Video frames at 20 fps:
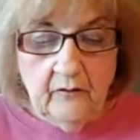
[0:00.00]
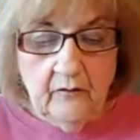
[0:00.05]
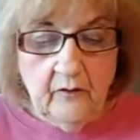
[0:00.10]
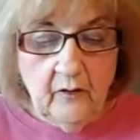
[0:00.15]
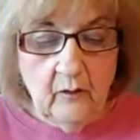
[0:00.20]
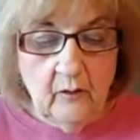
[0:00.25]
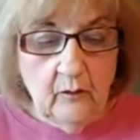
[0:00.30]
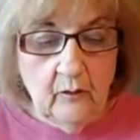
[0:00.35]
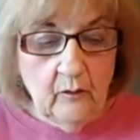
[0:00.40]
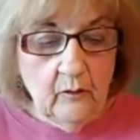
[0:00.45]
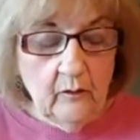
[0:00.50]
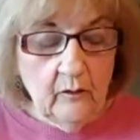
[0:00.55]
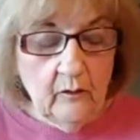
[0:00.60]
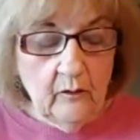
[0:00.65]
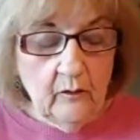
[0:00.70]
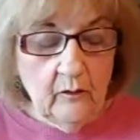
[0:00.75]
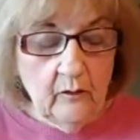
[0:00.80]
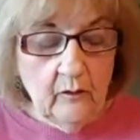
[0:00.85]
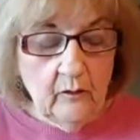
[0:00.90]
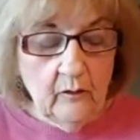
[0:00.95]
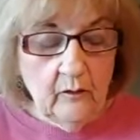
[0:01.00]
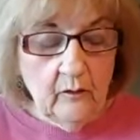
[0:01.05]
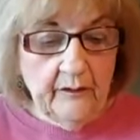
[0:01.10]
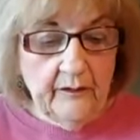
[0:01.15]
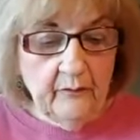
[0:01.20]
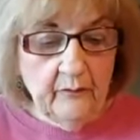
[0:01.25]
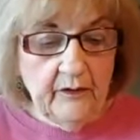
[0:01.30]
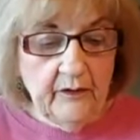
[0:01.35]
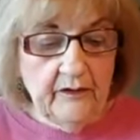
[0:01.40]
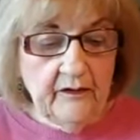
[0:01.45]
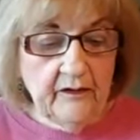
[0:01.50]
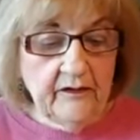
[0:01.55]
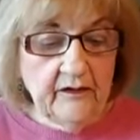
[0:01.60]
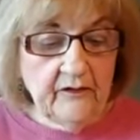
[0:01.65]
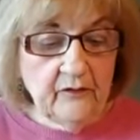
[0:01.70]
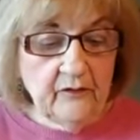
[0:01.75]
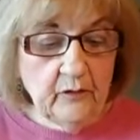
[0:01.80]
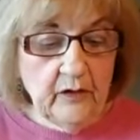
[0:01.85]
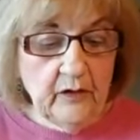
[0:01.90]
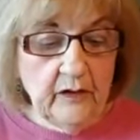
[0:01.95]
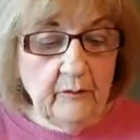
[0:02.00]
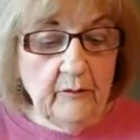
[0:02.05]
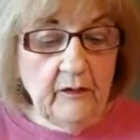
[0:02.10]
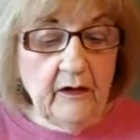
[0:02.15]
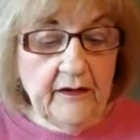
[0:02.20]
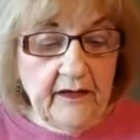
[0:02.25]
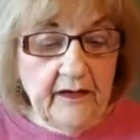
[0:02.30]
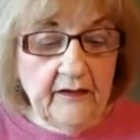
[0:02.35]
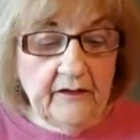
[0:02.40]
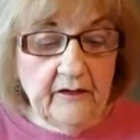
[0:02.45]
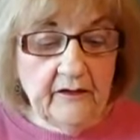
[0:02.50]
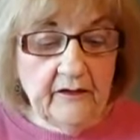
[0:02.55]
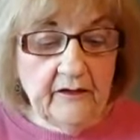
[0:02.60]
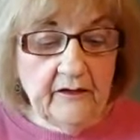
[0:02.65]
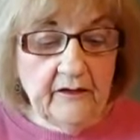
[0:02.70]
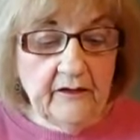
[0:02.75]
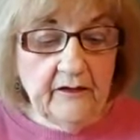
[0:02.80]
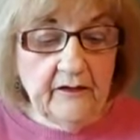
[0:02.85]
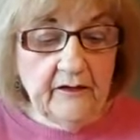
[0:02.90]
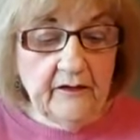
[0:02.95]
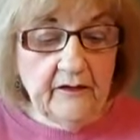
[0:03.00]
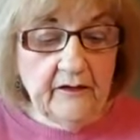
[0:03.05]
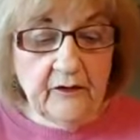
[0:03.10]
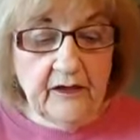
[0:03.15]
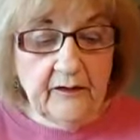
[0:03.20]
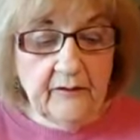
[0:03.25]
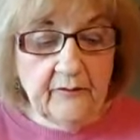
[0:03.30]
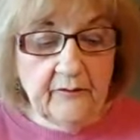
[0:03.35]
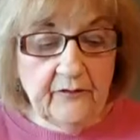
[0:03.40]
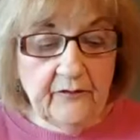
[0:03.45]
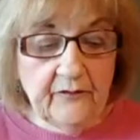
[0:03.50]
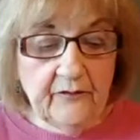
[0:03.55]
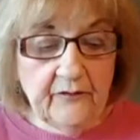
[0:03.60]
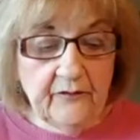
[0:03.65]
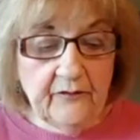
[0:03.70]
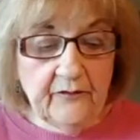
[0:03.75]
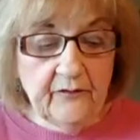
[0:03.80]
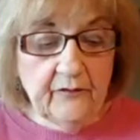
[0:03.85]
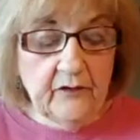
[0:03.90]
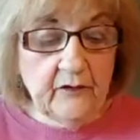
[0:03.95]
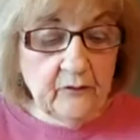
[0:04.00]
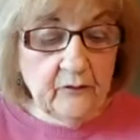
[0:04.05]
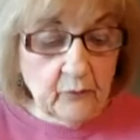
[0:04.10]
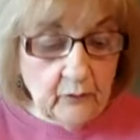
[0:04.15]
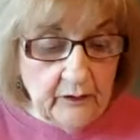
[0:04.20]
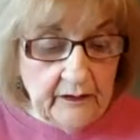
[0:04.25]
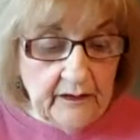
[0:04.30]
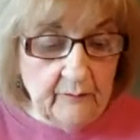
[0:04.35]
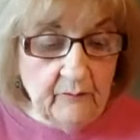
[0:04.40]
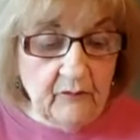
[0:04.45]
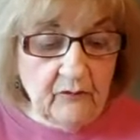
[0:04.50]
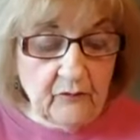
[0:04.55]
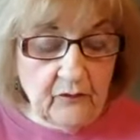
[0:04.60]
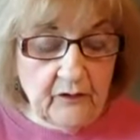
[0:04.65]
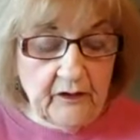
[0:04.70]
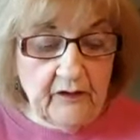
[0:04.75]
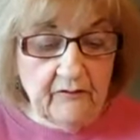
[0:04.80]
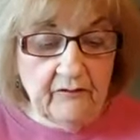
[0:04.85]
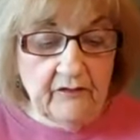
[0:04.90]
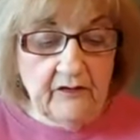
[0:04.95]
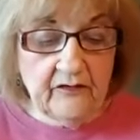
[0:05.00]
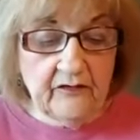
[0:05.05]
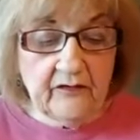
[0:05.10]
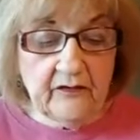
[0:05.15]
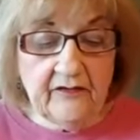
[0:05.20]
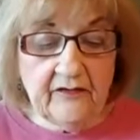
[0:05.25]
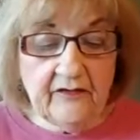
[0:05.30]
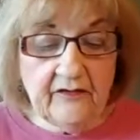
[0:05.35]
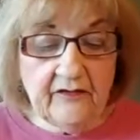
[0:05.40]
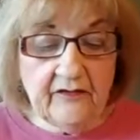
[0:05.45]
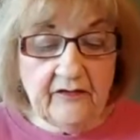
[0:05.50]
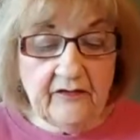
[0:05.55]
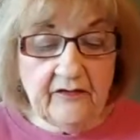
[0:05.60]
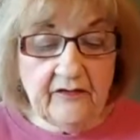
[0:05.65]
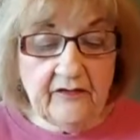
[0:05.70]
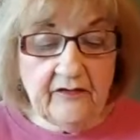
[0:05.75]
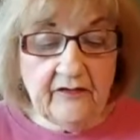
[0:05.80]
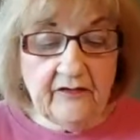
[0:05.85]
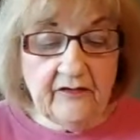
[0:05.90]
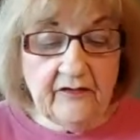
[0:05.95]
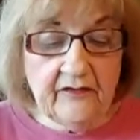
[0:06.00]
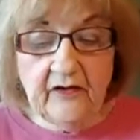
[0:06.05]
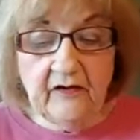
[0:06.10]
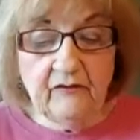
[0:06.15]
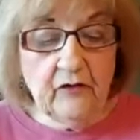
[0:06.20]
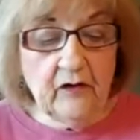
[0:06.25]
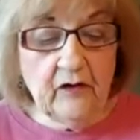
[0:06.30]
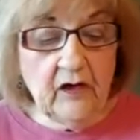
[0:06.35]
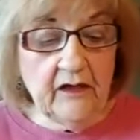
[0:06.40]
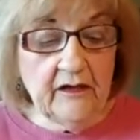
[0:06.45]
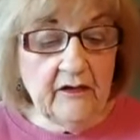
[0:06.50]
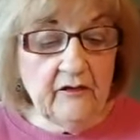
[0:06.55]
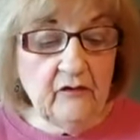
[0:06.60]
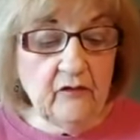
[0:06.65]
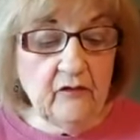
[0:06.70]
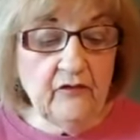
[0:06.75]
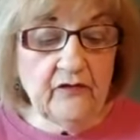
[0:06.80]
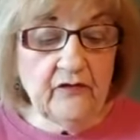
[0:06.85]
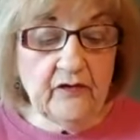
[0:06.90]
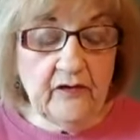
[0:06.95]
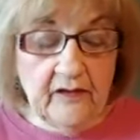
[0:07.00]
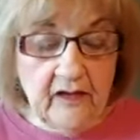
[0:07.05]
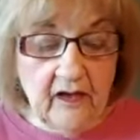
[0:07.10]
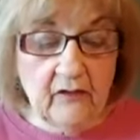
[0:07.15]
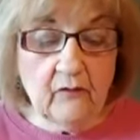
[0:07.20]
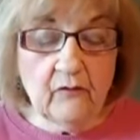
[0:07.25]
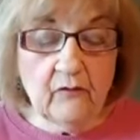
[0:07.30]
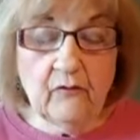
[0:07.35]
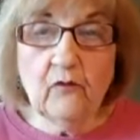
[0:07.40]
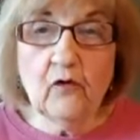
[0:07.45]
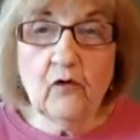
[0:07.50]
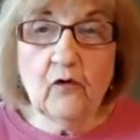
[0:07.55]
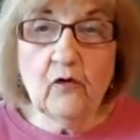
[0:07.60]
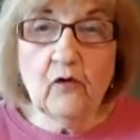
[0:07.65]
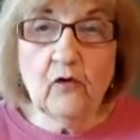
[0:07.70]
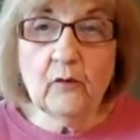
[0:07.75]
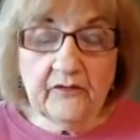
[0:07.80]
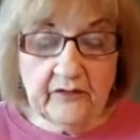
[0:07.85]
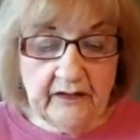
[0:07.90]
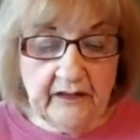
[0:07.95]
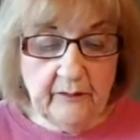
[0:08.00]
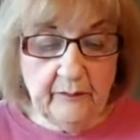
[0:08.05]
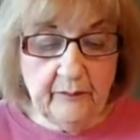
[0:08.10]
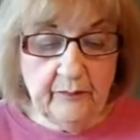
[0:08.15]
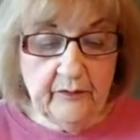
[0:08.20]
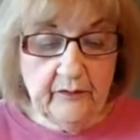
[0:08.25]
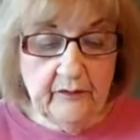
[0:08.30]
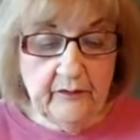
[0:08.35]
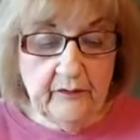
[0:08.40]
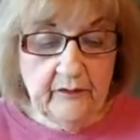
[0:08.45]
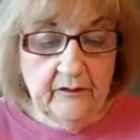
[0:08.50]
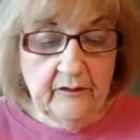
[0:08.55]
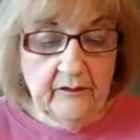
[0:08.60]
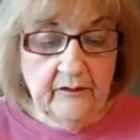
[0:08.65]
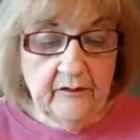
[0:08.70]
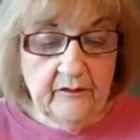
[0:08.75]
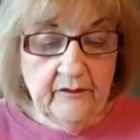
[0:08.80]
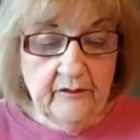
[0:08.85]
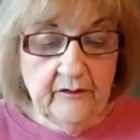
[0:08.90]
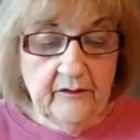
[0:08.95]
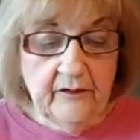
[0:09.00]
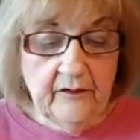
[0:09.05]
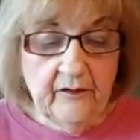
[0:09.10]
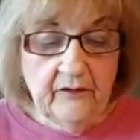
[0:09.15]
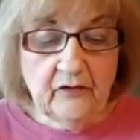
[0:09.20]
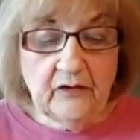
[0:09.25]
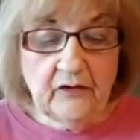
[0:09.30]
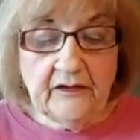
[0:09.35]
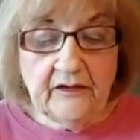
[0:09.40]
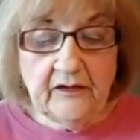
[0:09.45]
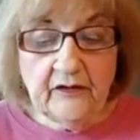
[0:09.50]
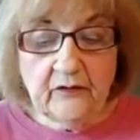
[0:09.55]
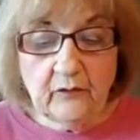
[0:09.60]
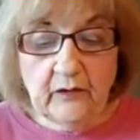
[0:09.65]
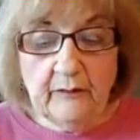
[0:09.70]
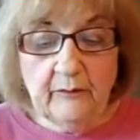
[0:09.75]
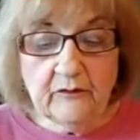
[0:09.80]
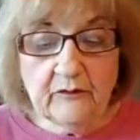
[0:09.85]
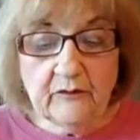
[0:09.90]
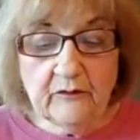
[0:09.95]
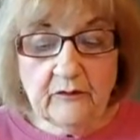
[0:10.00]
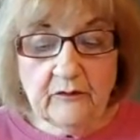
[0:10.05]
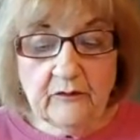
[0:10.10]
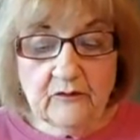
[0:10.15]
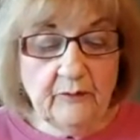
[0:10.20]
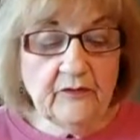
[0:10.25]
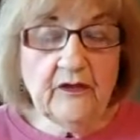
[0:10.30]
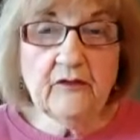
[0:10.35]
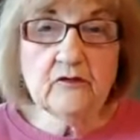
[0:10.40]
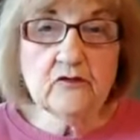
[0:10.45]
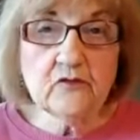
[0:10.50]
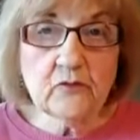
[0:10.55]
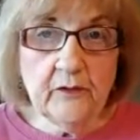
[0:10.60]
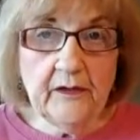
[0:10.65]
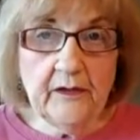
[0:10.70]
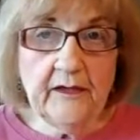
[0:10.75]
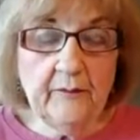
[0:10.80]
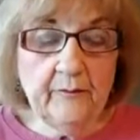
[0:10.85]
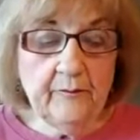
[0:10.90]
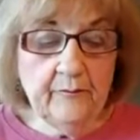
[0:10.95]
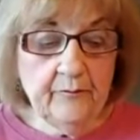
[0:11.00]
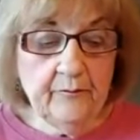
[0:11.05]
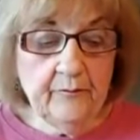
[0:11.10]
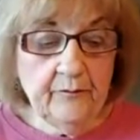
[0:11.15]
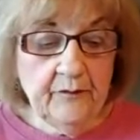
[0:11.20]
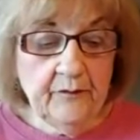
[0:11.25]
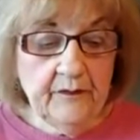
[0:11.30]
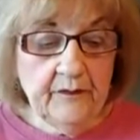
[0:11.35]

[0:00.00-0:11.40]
So I'm going to read the dream again. The dreams forgiveness lets the mind perceive do not induce another form of sleep, so that the dreamer dreams another dream.